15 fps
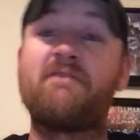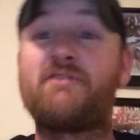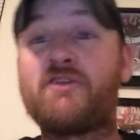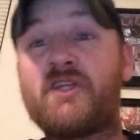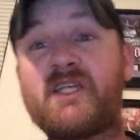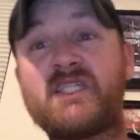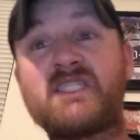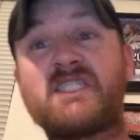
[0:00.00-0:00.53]
If you
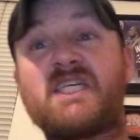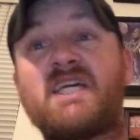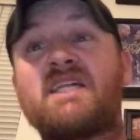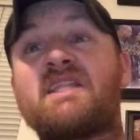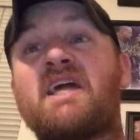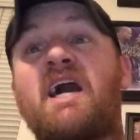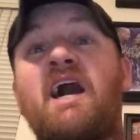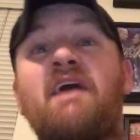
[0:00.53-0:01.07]
didn't see
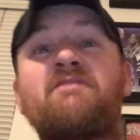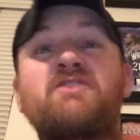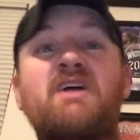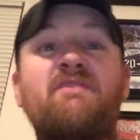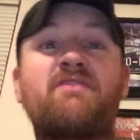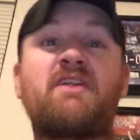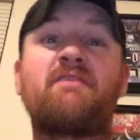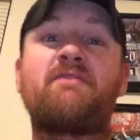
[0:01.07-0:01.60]
it live,
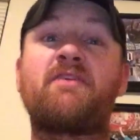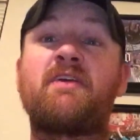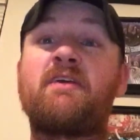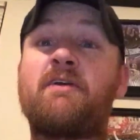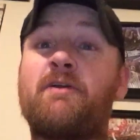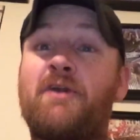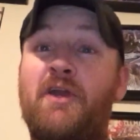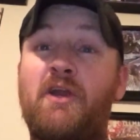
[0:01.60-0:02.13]

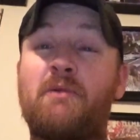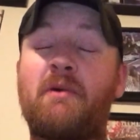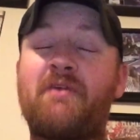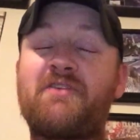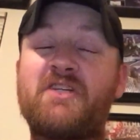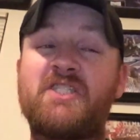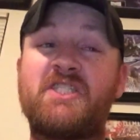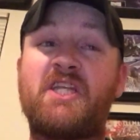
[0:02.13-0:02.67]
definitely hear about this